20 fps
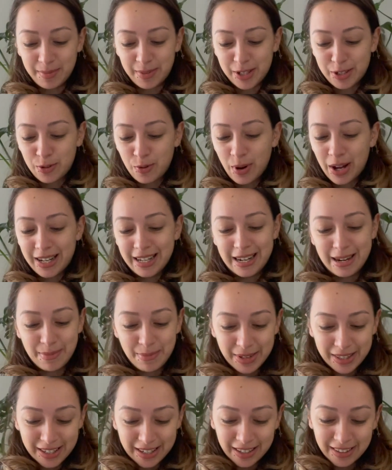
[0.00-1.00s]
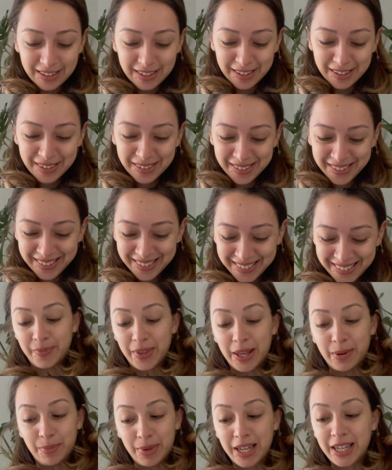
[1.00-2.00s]
is quite limited,
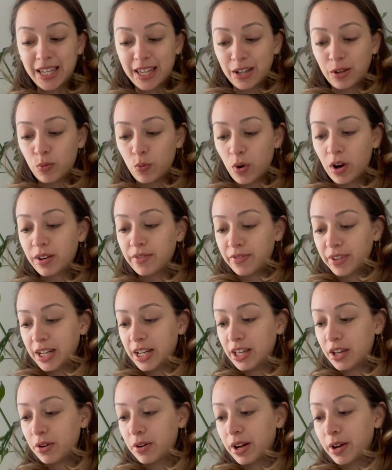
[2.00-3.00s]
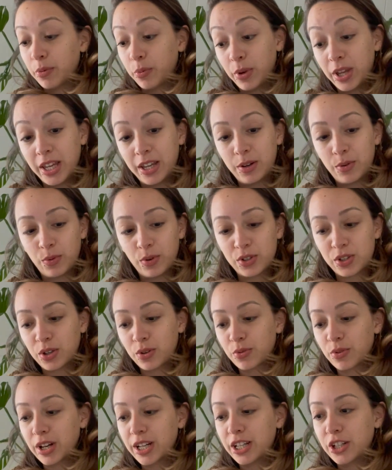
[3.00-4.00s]
and making one video a week was
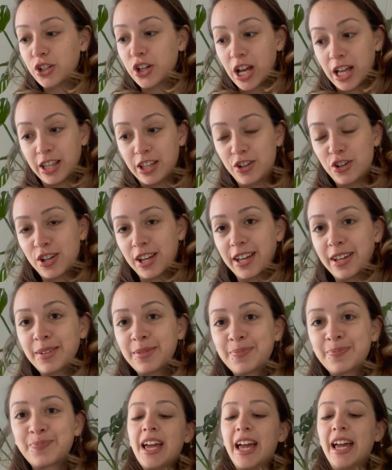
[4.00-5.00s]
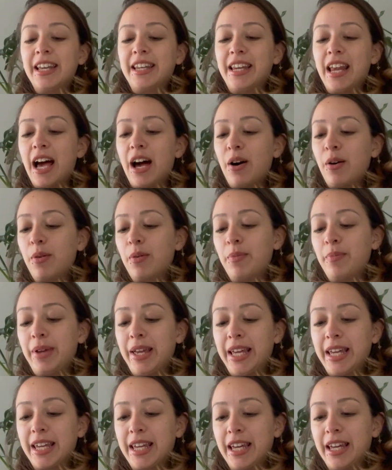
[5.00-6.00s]
already challenging, and now
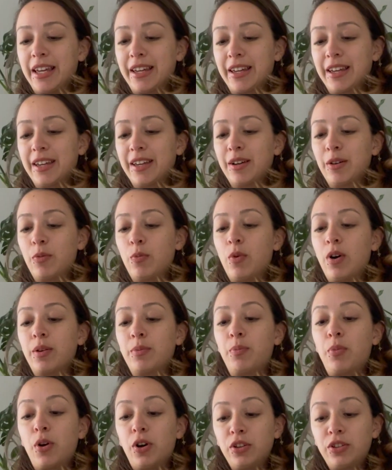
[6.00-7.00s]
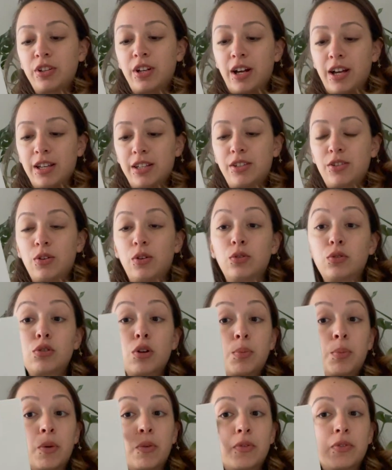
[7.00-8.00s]
making one podcast on
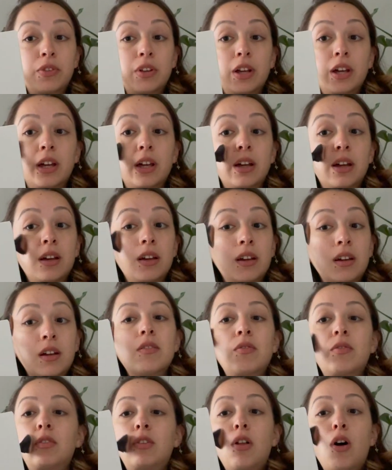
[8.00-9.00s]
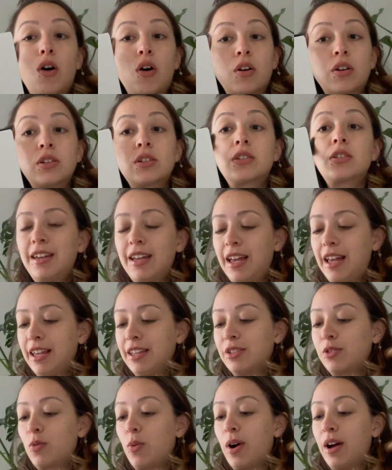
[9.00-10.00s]
top of the vlogs
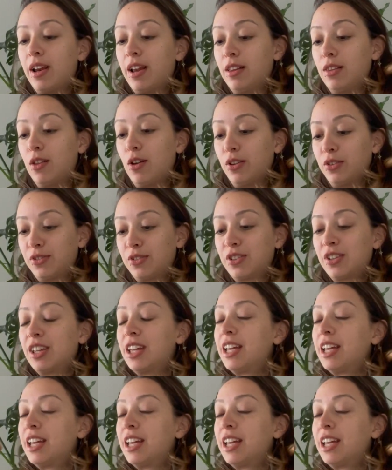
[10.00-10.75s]
is quite a lot,